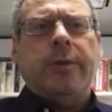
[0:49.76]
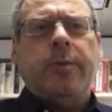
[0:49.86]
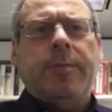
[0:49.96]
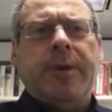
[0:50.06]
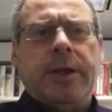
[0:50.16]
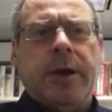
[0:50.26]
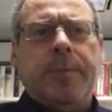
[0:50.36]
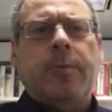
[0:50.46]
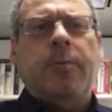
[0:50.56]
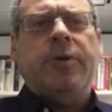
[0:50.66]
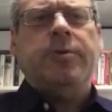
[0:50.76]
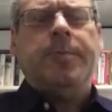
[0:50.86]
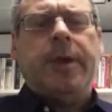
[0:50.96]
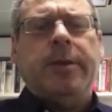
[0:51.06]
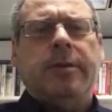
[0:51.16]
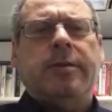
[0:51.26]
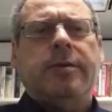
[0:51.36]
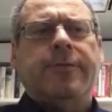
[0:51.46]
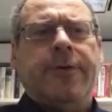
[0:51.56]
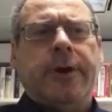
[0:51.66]
and we met up and we
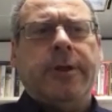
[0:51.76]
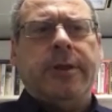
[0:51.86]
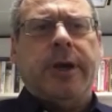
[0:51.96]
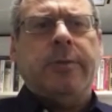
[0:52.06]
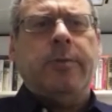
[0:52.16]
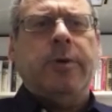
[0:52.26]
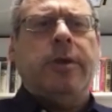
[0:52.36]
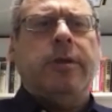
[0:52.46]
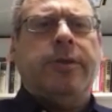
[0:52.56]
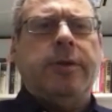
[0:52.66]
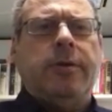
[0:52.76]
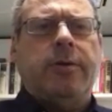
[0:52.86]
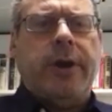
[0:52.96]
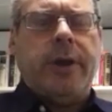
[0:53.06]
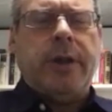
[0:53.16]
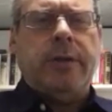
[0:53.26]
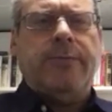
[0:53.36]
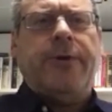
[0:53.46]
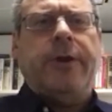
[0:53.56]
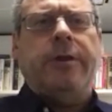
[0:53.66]
spent the Friday night with a
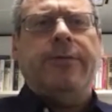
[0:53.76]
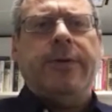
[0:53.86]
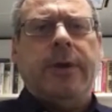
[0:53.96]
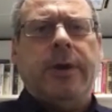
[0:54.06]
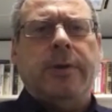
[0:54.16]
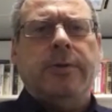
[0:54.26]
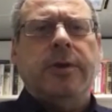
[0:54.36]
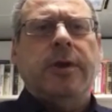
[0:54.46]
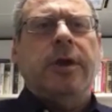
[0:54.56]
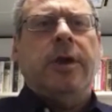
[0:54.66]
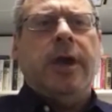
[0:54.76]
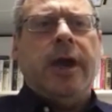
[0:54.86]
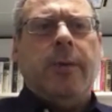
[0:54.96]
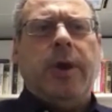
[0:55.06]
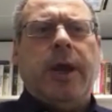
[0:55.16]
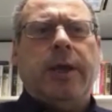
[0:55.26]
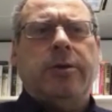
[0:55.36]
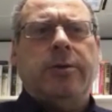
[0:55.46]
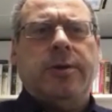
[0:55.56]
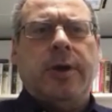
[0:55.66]
Ukrainian friend of hers. And we had
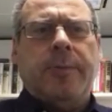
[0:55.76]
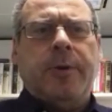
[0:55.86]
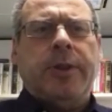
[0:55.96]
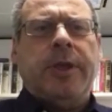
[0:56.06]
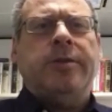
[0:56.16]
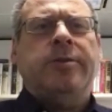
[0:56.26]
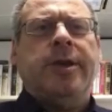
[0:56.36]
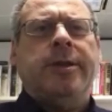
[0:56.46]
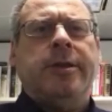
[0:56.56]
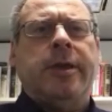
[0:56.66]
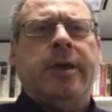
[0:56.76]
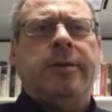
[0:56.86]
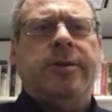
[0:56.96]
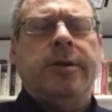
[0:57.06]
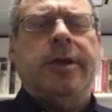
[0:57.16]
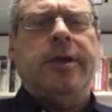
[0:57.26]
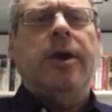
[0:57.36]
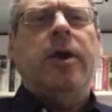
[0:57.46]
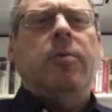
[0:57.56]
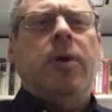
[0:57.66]
a good time on the Saturday and
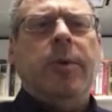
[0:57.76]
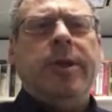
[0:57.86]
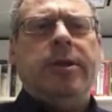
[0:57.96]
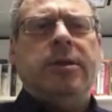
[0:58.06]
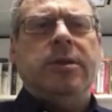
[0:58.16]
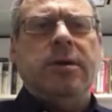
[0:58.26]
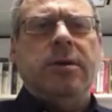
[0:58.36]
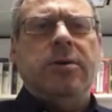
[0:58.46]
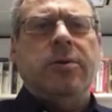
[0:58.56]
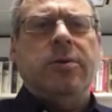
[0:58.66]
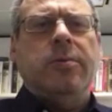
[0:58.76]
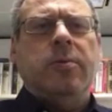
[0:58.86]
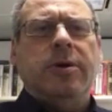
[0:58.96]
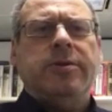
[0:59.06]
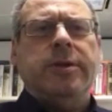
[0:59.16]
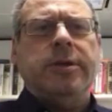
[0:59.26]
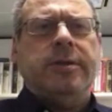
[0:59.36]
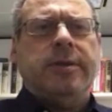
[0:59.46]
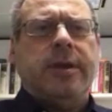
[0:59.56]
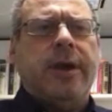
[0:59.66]
Sunday. What we didn't know was
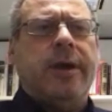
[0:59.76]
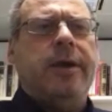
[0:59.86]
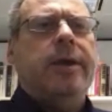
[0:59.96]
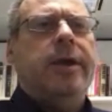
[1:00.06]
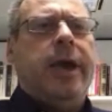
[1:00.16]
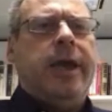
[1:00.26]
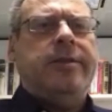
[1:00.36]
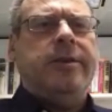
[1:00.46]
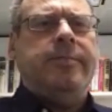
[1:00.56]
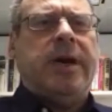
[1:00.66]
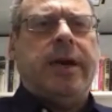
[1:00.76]
that 80